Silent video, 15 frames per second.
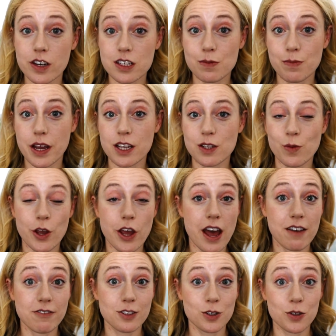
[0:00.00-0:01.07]
in a space where you
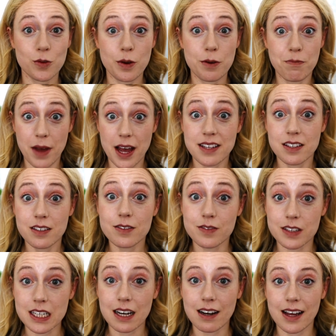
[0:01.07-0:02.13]
have to do a massive
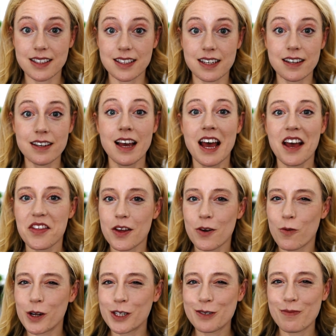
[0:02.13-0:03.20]
declutter,
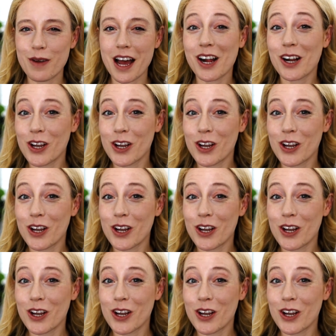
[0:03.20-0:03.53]
then watch my